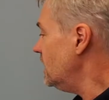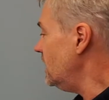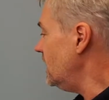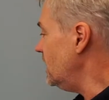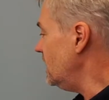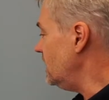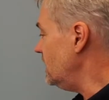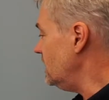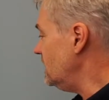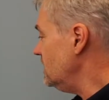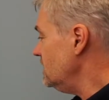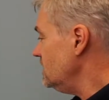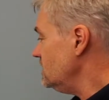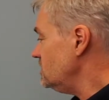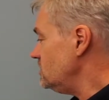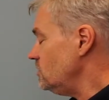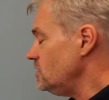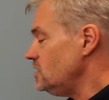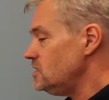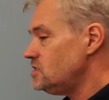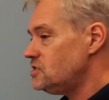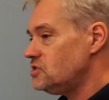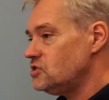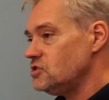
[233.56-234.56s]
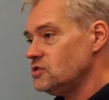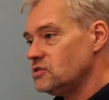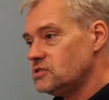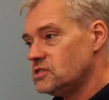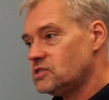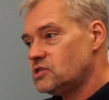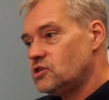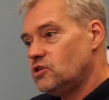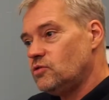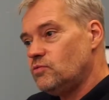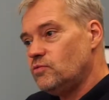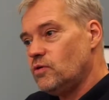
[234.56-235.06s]
So he's
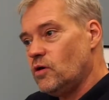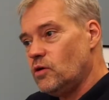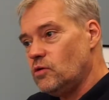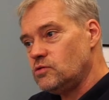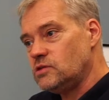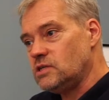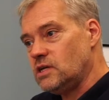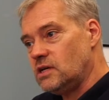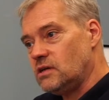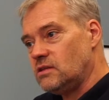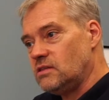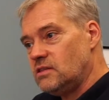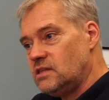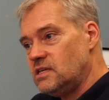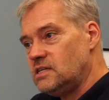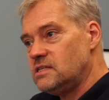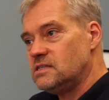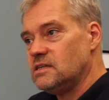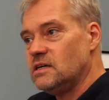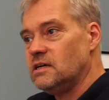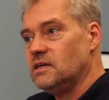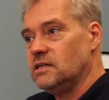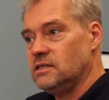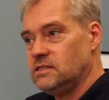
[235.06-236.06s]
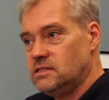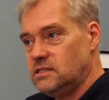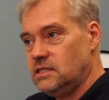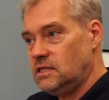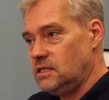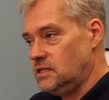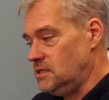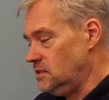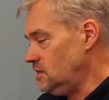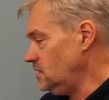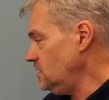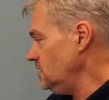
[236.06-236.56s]
just quoting this
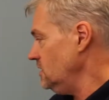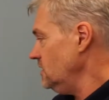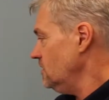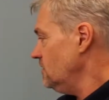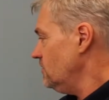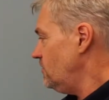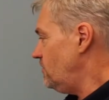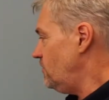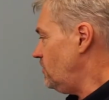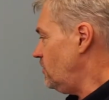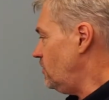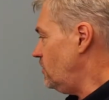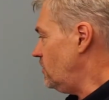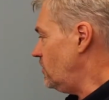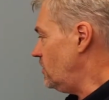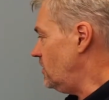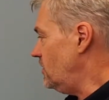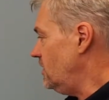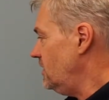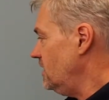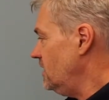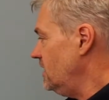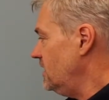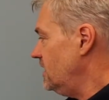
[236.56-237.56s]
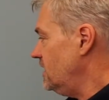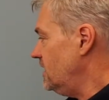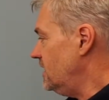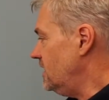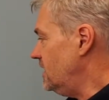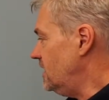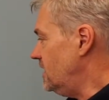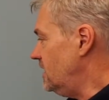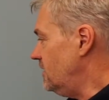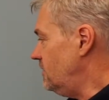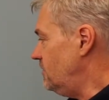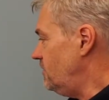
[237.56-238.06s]
idea for
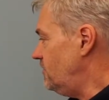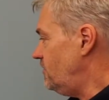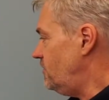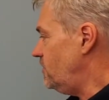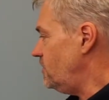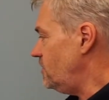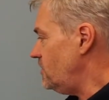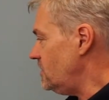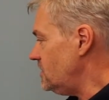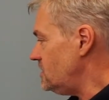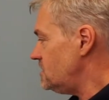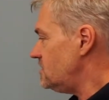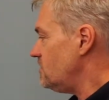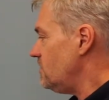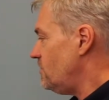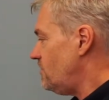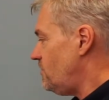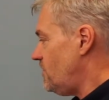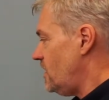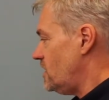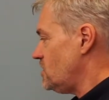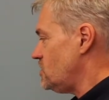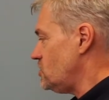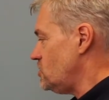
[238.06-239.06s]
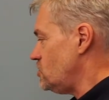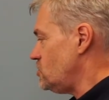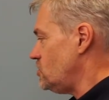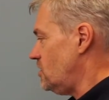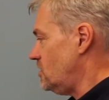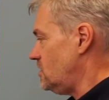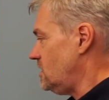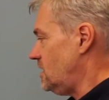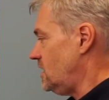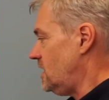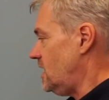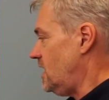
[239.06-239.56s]
this fashion
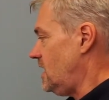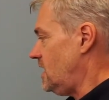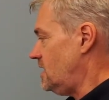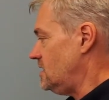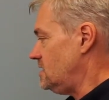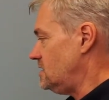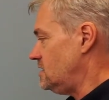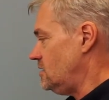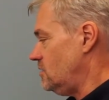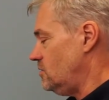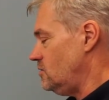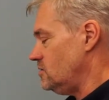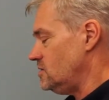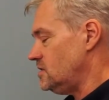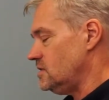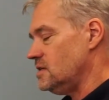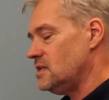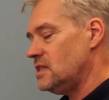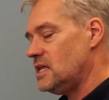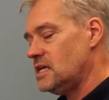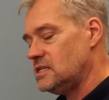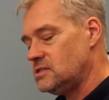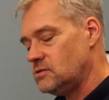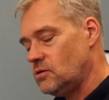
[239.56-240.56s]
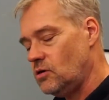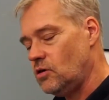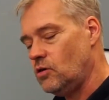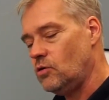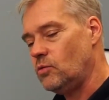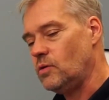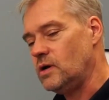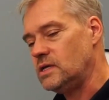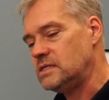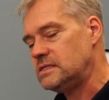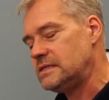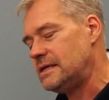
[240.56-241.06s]
shot again. So there's
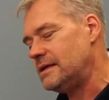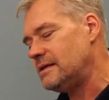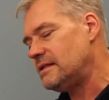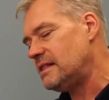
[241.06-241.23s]
always a